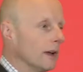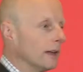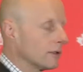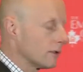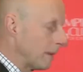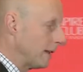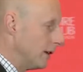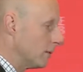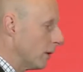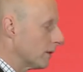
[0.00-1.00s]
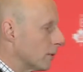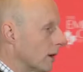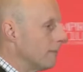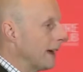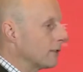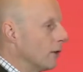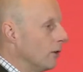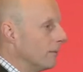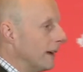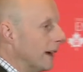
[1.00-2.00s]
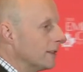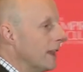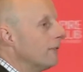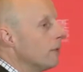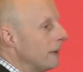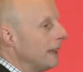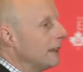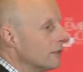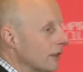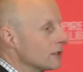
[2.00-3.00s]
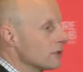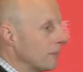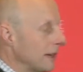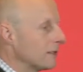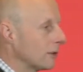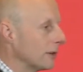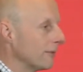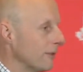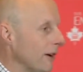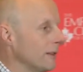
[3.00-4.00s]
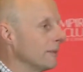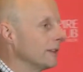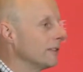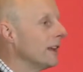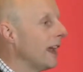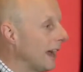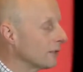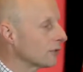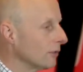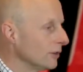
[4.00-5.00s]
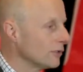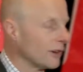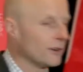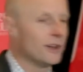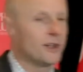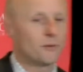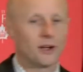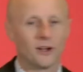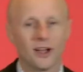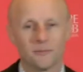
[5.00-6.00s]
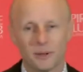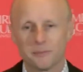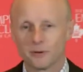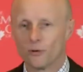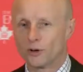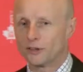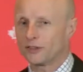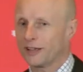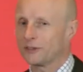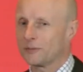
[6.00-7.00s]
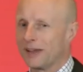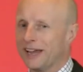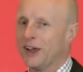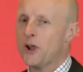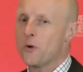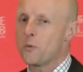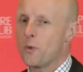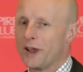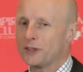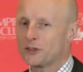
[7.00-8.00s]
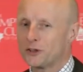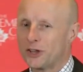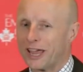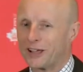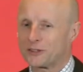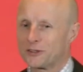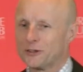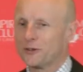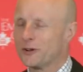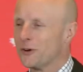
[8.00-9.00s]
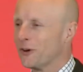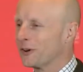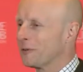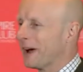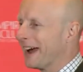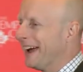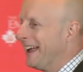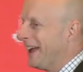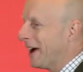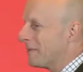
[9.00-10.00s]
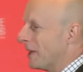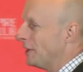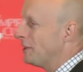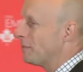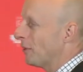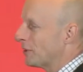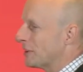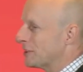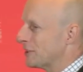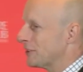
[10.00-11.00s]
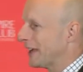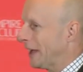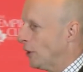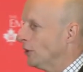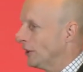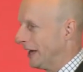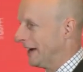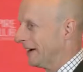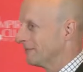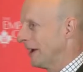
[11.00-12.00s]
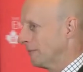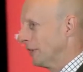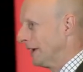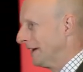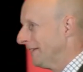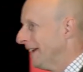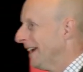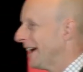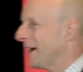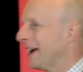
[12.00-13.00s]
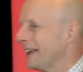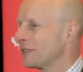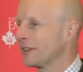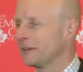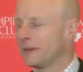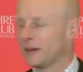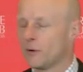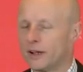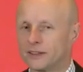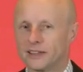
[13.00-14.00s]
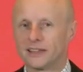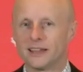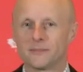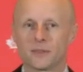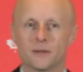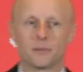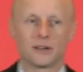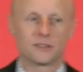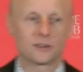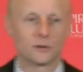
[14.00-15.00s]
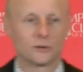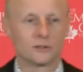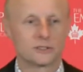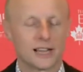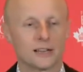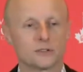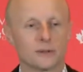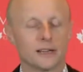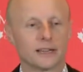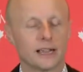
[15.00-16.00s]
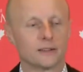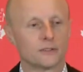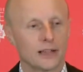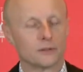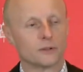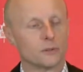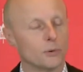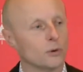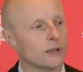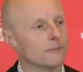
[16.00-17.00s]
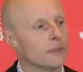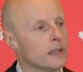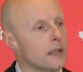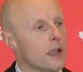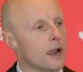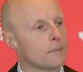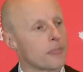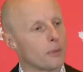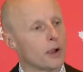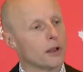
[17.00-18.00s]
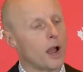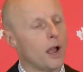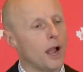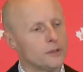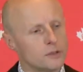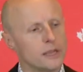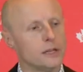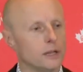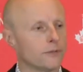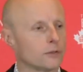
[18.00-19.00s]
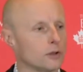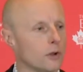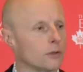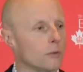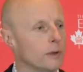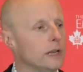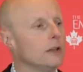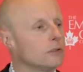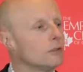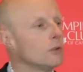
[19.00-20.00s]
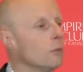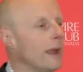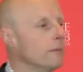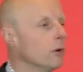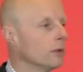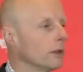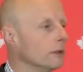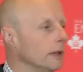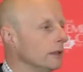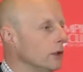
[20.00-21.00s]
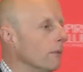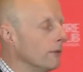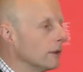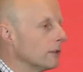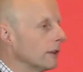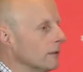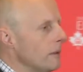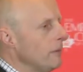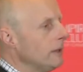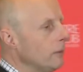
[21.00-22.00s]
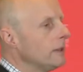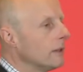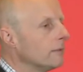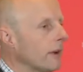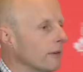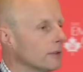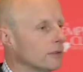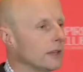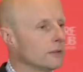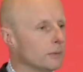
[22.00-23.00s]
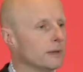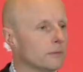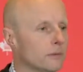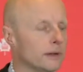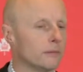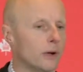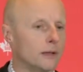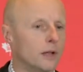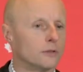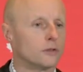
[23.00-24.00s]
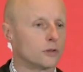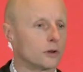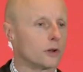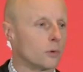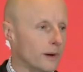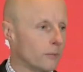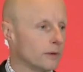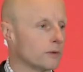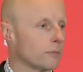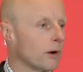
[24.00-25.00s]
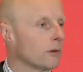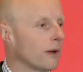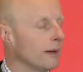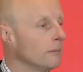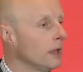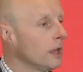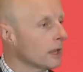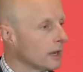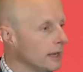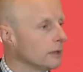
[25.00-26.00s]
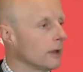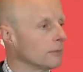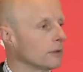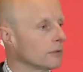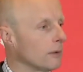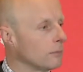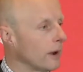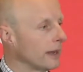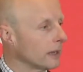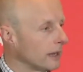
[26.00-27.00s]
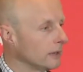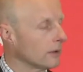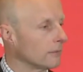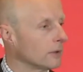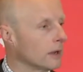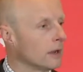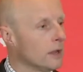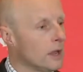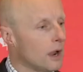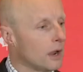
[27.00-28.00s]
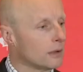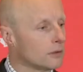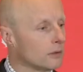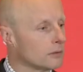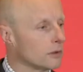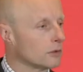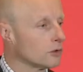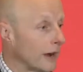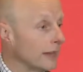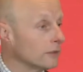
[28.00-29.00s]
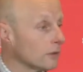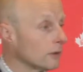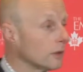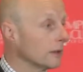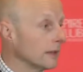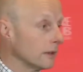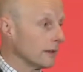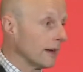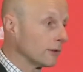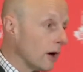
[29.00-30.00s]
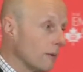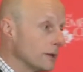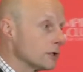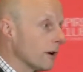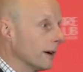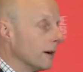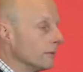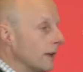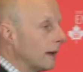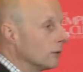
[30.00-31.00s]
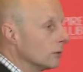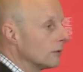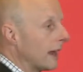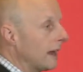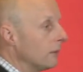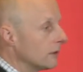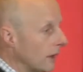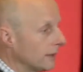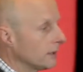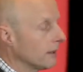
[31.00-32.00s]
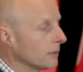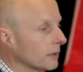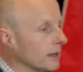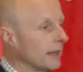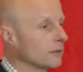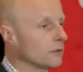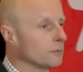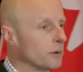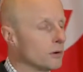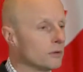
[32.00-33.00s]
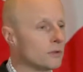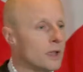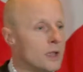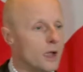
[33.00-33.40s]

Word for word: I suspect these words will come back to haunt me, I'd never been in such a political environment as Toronto. Well, uh, people have already said to me, wait till you get to New York, where um, at least politicians get on here generally. Uh, it's going to be quite the, um, the political challenge when I get south of the border. Um, but I, would seen enough to know that we needed to do way more than the, the obvious things. I mean, we, we did various things. We, we uh, undertook a quick wins program, cleaned up the subway, cleaned up the, uh, the, the trains so that they didn't have garbage going up and down all day. We tidied up the collector's booths.